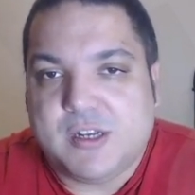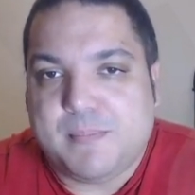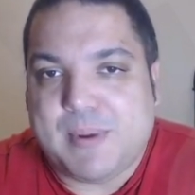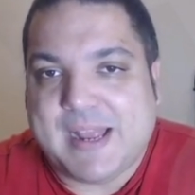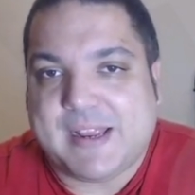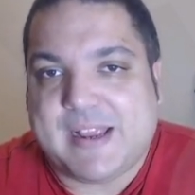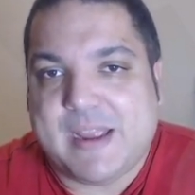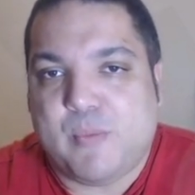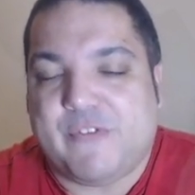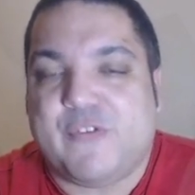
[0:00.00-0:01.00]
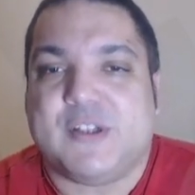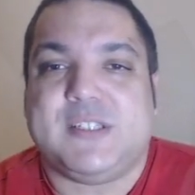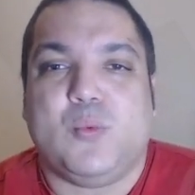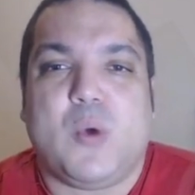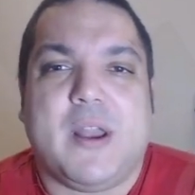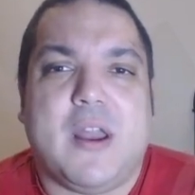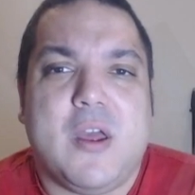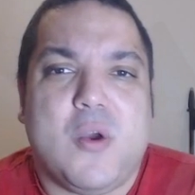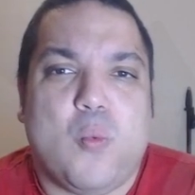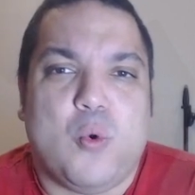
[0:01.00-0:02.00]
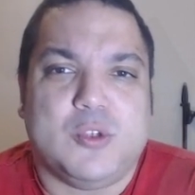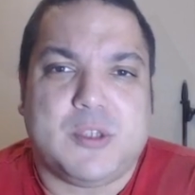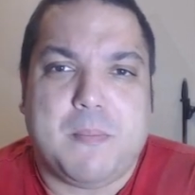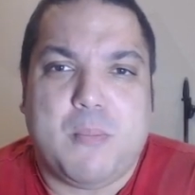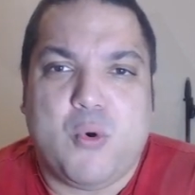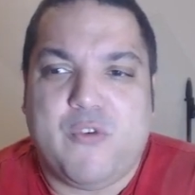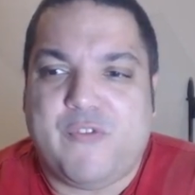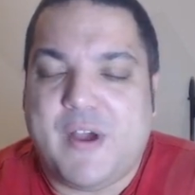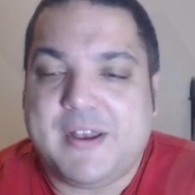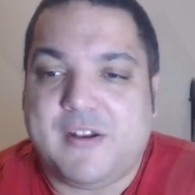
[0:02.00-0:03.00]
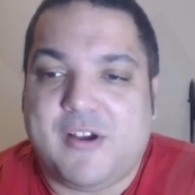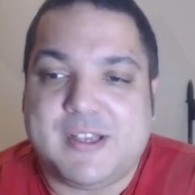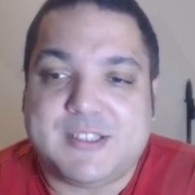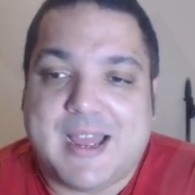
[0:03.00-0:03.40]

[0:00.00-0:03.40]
blank game week 31 was more finalised.